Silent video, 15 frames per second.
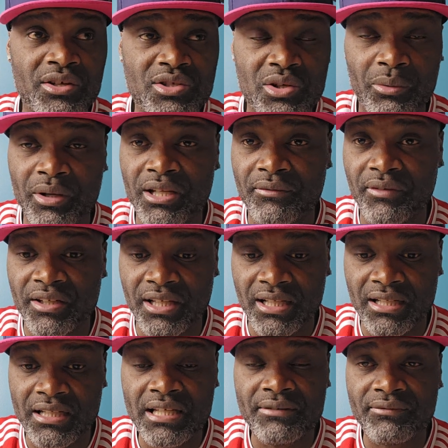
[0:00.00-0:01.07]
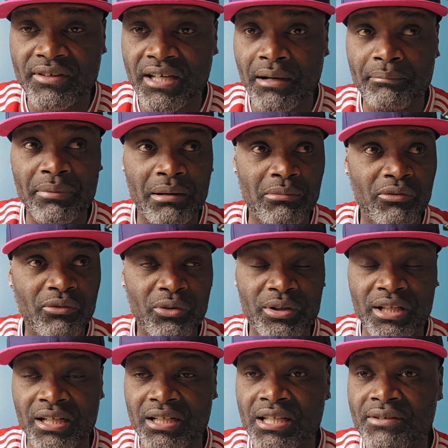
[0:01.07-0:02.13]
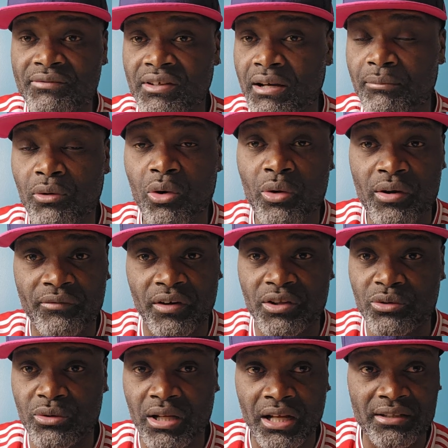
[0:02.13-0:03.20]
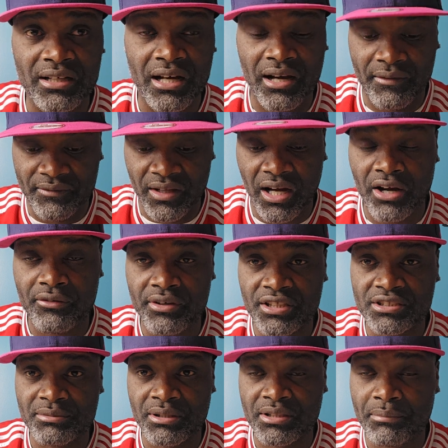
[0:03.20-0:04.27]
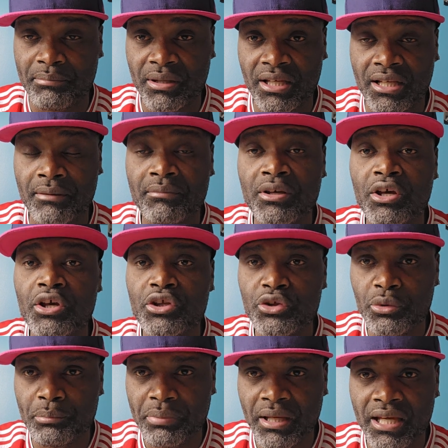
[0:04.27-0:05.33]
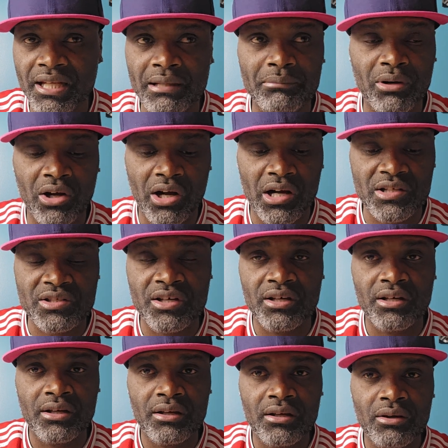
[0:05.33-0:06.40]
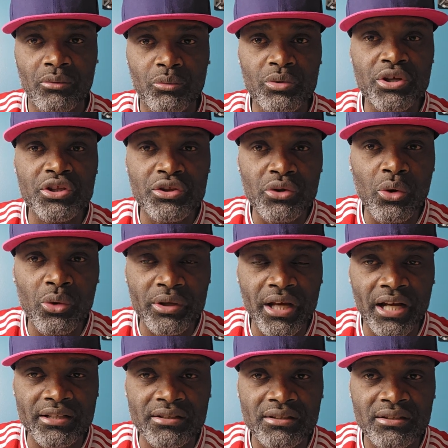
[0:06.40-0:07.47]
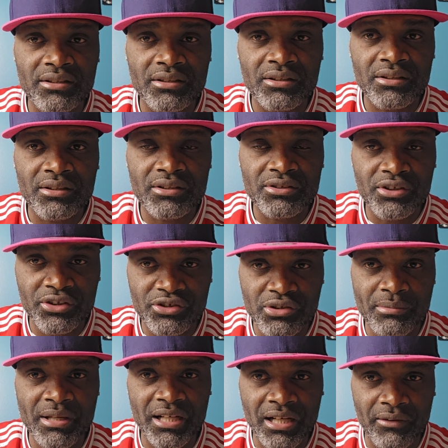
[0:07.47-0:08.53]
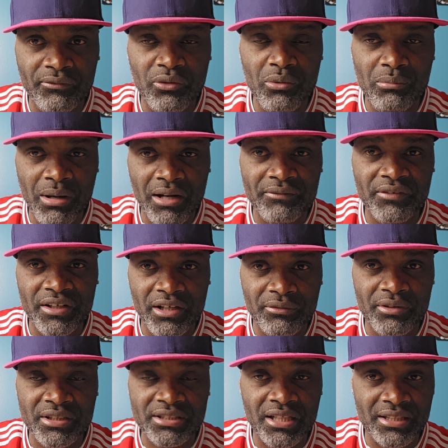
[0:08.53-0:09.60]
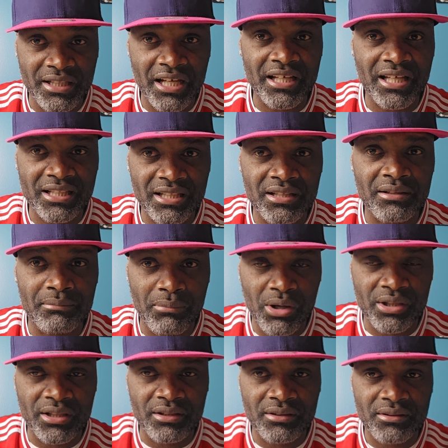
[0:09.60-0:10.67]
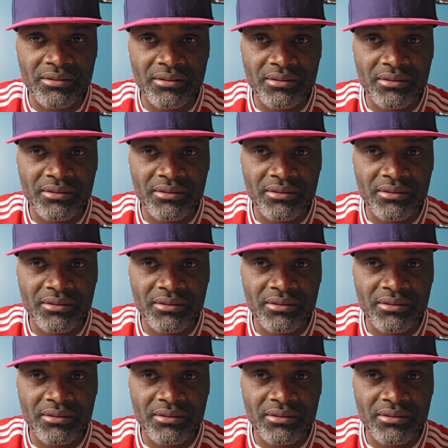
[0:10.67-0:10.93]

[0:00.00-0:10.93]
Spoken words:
So whenever they leave camp or before they leave camp, or if you have the arrangement to pay them, you pay them, because we know that the Jamaica Football Federation, they're getting the money.